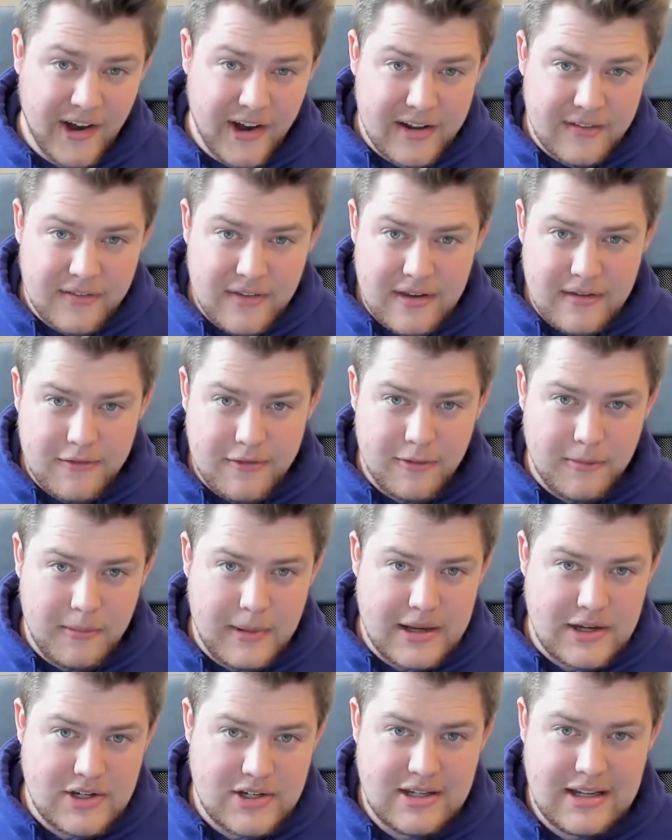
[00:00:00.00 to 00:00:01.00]
of
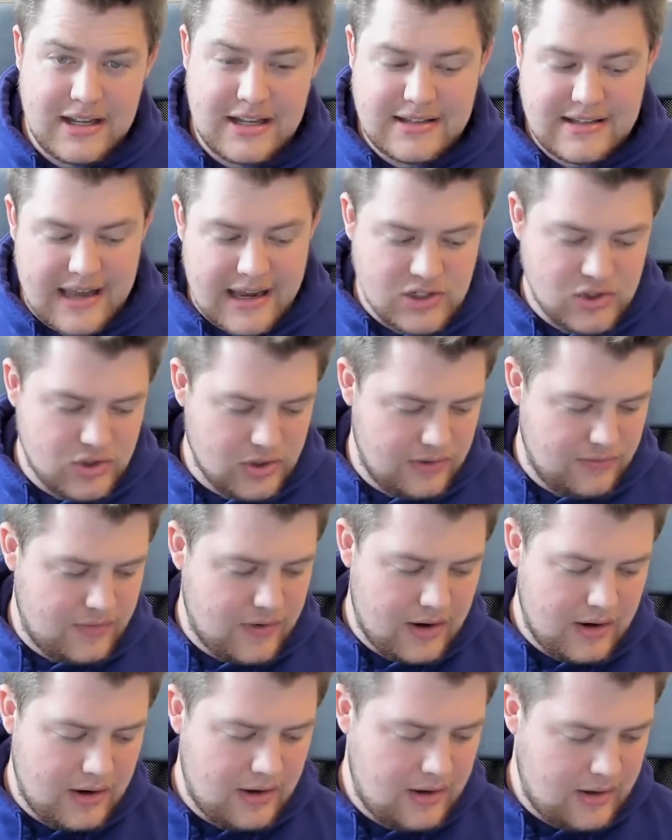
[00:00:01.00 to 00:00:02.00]
information. It's actually
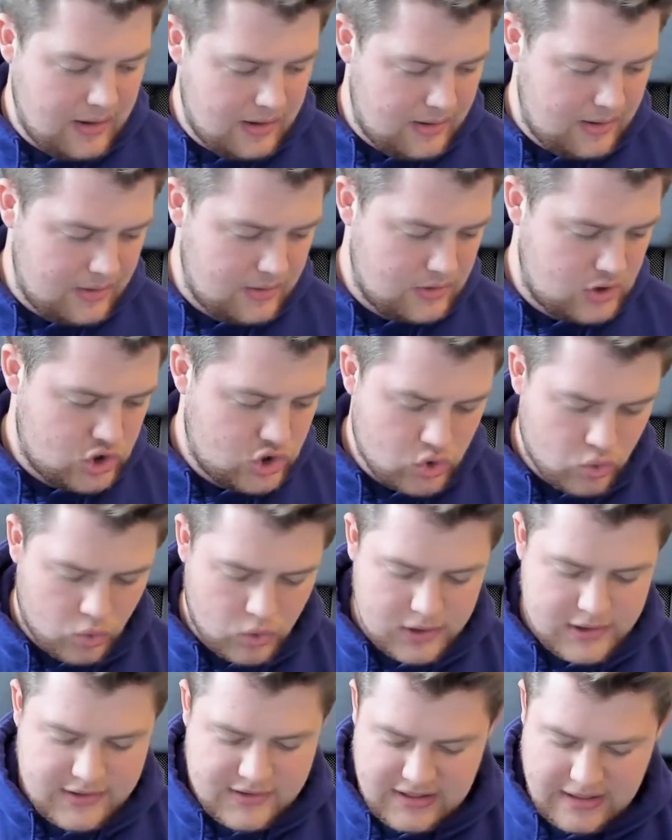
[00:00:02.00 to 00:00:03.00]
very
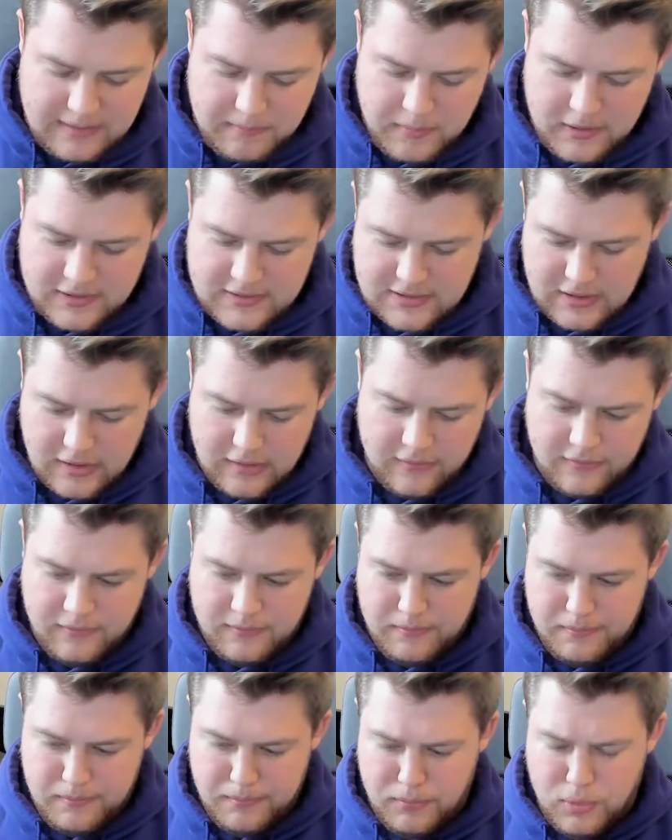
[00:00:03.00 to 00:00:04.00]
short snippets of
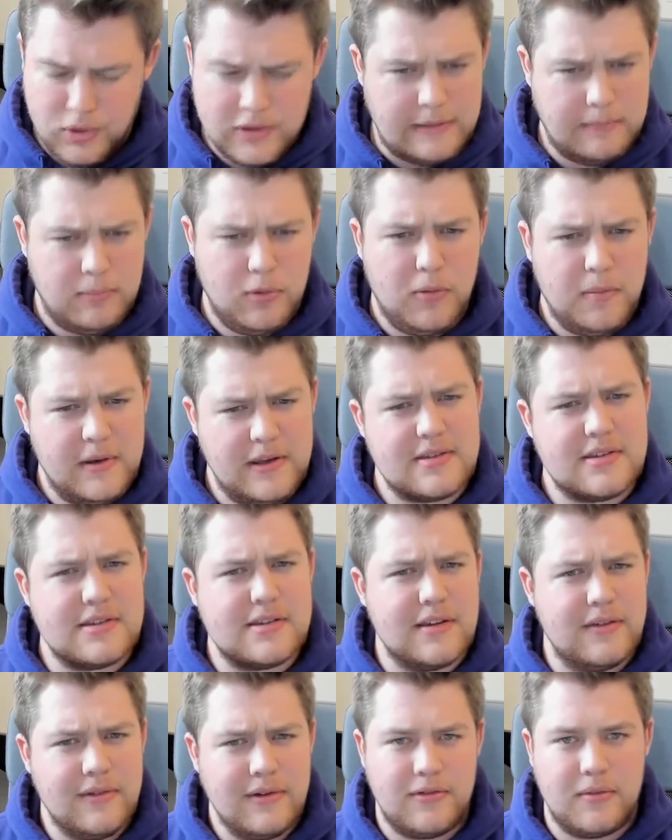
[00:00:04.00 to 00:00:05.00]
multiple pieces
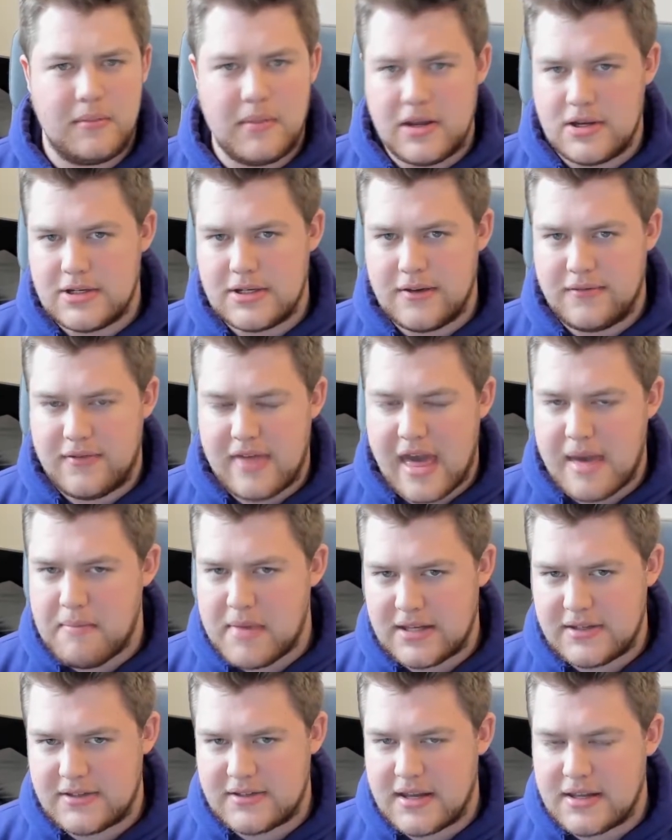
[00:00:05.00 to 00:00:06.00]
of information, if that
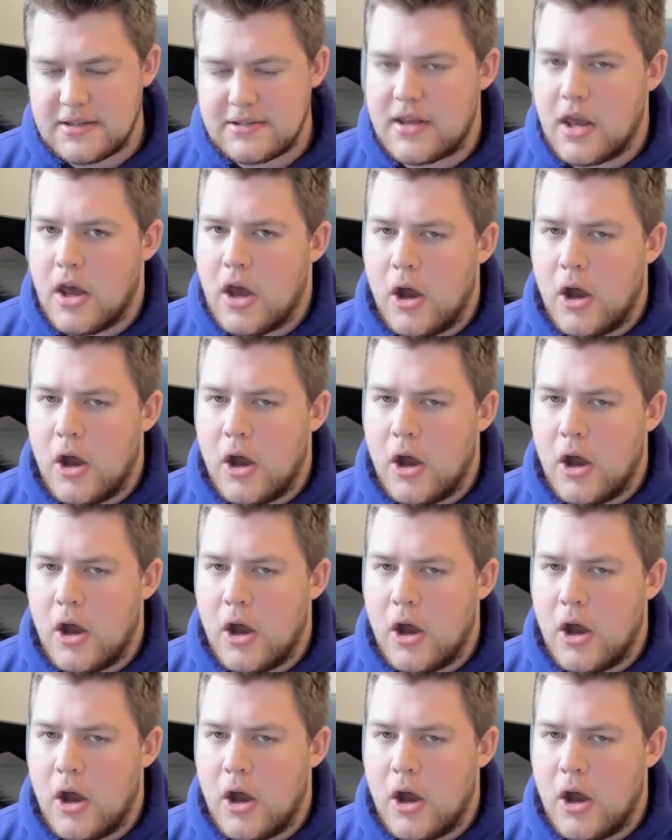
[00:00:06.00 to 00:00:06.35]
makes sense.